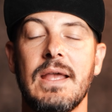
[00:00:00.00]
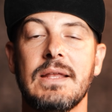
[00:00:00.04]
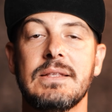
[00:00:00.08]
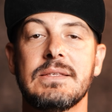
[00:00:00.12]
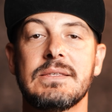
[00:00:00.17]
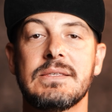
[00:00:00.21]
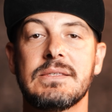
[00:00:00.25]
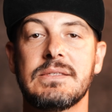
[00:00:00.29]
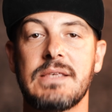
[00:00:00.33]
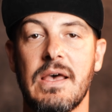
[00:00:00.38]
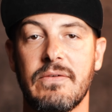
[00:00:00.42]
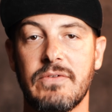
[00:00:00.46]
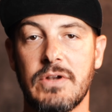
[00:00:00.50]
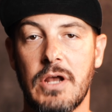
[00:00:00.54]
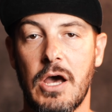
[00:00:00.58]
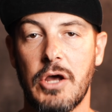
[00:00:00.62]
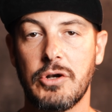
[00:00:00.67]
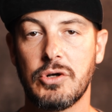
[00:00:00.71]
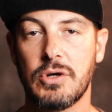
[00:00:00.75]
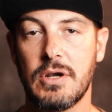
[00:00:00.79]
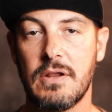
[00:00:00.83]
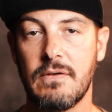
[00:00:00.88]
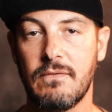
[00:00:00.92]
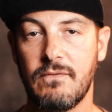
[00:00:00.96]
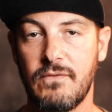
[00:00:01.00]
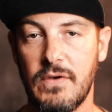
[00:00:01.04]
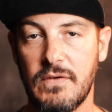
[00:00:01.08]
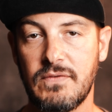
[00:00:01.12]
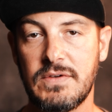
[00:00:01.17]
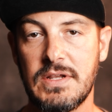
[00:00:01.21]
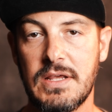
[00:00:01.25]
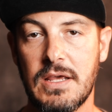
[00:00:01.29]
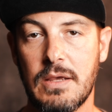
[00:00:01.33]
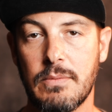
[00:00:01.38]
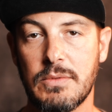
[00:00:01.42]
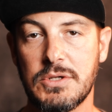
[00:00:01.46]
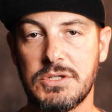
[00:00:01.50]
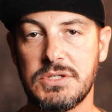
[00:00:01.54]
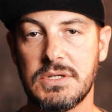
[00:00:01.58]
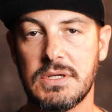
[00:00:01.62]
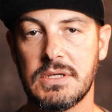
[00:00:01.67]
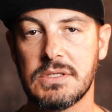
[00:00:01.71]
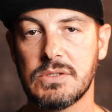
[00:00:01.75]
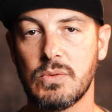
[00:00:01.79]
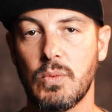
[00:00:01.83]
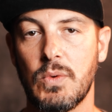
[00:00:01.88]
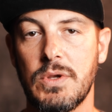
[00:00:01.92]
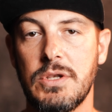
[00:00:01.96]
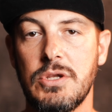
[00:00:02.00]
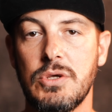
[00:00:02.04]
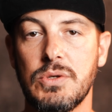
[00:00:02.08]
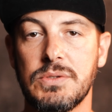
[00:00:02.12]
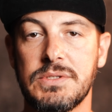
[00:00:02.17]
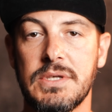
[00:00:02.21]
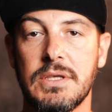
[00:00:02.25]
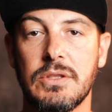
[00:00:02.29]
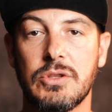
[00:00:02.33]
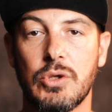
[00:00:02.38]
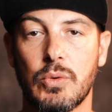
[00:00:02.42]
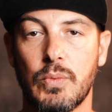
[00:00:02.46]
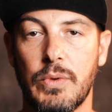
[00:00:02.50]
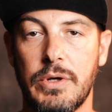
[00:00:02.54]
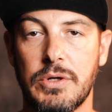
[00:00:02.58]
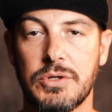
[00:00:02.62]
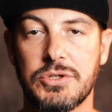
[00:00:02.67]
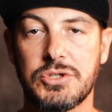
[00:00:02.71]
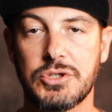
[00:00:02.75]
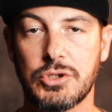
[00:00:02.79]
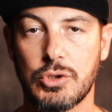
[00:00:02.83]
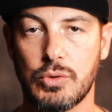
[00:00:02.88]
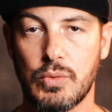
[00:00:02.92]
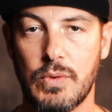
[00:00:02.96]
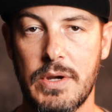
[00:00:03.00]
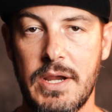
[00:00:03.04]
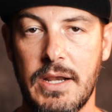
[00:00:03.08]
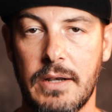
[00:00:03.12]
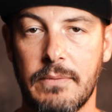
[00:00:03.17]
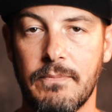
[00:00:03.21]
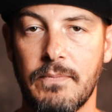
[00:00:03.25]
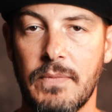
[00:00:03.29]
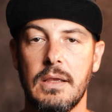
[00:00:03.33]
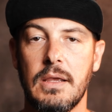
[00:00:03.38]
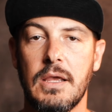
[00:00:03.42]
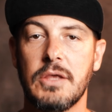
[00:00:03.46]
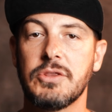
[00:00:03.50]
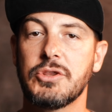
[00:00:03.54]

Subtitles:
and 750 images when using the rear screen.